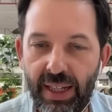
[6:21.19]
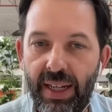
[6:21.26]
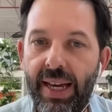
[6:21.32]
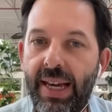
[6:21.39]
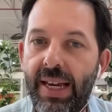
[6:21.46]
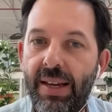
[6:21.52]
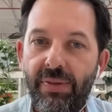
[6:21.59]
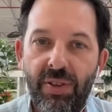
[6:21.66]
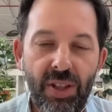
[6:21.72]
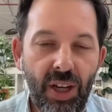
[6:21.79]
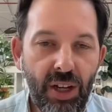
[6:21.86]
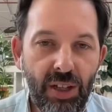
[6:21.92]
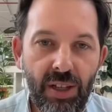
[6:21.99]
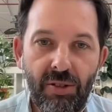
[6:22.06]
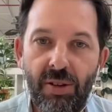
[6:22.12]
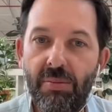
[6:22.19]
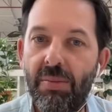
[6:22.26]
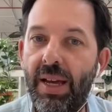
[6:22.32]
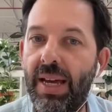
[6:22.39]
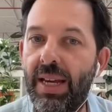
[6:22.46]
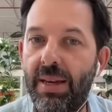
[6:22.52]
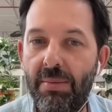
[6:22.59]
And even though there are
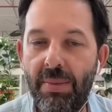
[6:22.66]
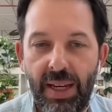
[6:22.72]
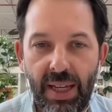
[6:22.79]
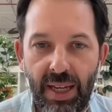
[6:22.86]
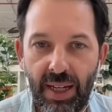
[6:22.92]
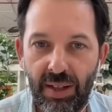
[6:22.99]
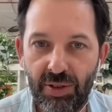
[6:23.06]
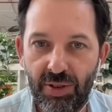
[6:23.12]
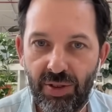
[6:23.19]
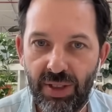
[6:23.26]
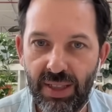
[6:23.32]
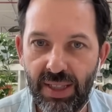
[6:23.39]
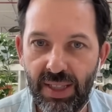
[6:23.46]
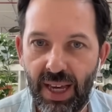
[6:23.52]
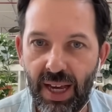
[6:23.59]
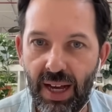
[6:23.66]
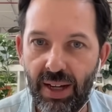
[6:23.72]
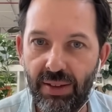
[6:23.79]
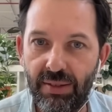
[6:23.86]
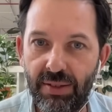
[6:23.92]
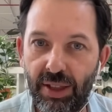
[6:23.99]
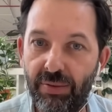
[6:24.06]
many, many countries
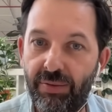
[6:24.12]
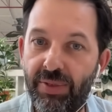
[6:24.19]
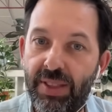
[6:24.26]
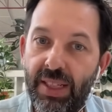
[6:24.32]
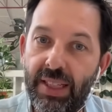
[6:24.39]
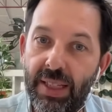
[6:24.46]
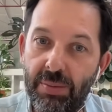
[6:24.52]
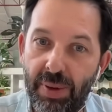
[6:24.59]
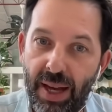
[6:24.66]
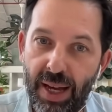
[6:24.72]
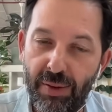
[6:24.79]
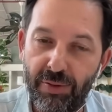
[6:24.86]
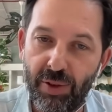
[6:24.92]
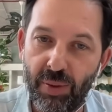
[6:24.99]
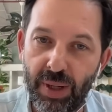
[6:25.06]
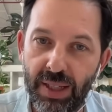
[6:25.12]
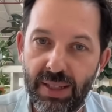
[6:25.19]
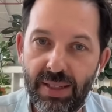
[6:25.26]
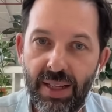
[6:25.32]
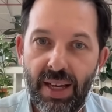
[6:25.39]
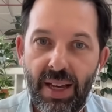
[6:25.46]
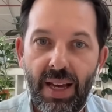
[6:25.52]
now, not particularly powerful ones,